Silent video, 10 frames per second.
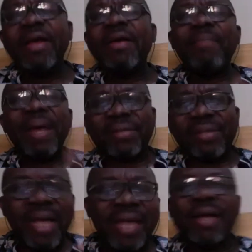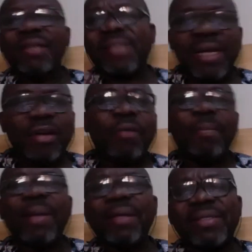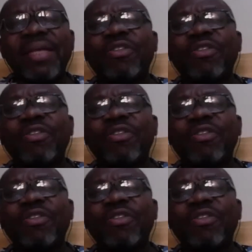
make head and tail or make sense